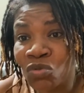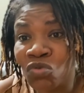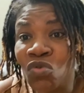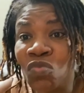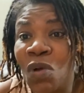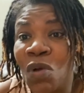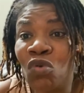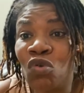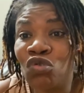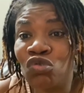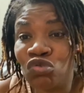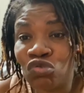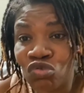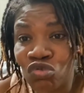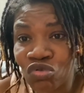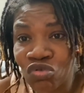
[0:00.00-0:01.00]
du be ko
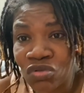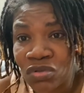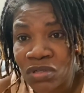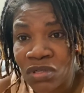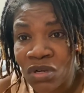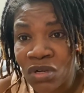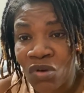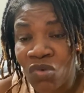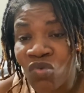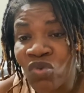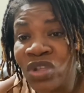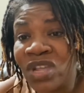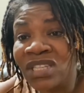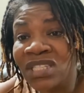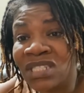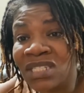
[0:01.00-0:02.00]
school
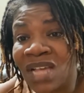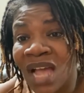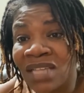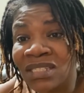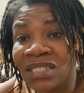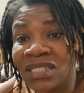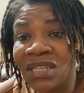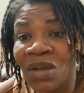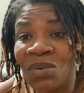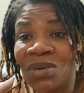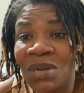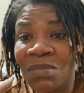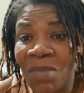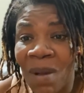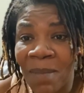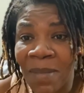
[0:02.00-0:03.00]
unye sika se se wo
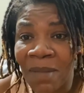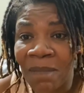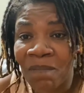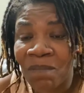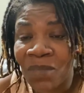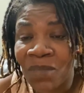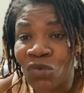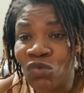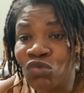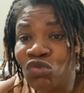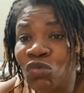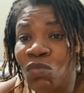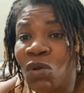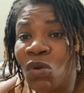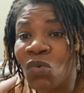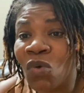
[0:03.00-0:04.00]
de mame
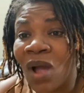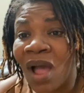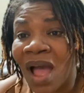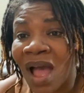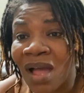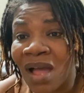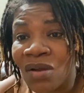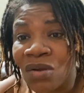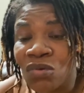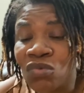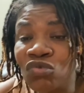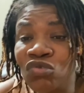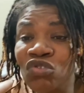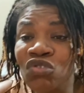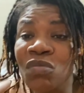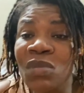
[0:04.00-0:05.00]
unto me kwa ha
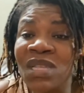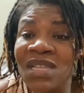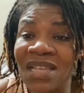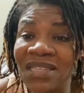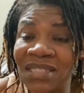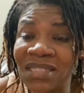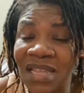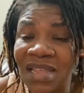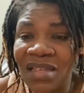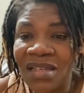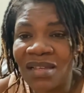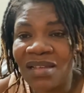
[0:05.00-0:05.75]
unto me ye se